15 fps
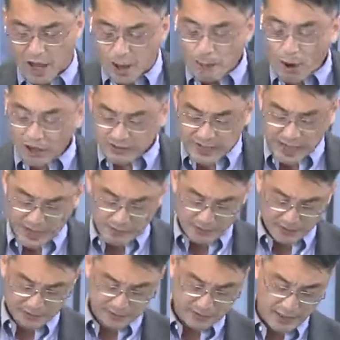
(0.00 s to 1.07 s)
multi
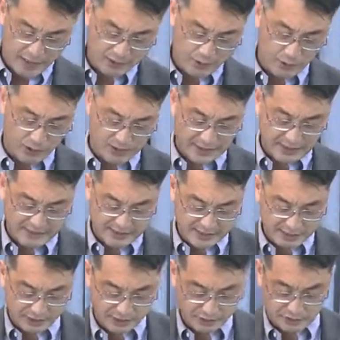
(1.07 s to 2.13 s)
billion dollar
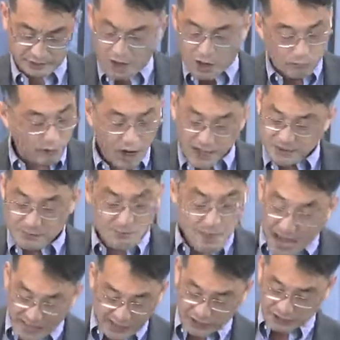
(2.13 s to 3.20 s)
organizations, run
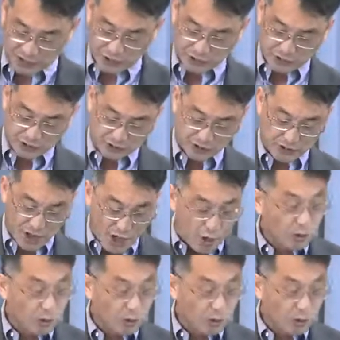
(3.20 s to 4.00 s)
mega churches,